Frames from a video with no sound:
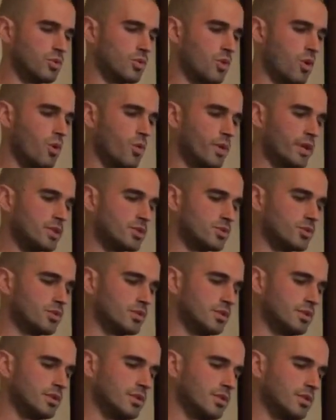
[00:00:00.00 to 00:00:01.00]
go
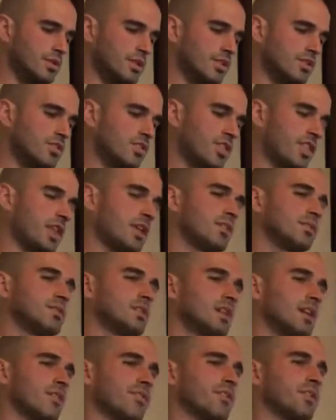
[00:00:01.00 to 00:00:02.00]
into these things
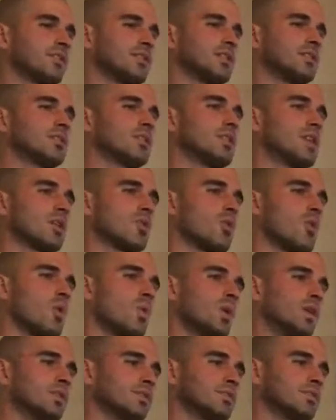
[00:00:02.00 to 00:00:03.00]
that I think that the
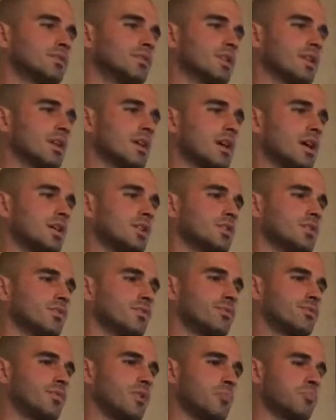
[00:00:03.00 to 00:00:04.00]
koans they kind
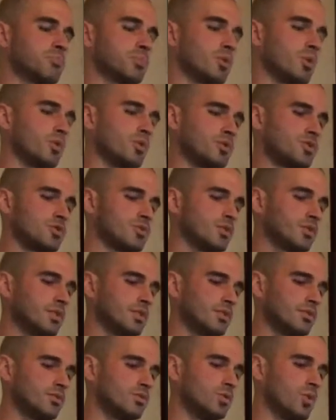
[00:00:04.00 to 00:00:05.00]
of approach
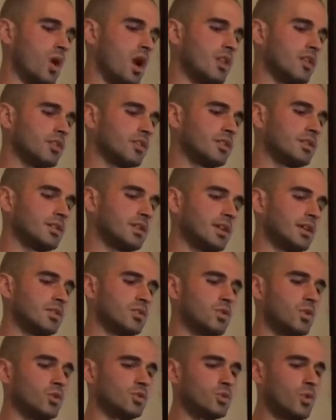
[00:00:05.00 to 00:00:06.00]
this duality
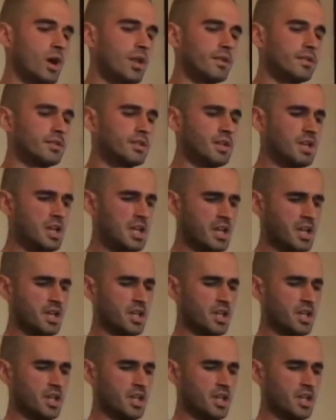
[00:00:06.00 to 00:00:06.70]
and non-duality,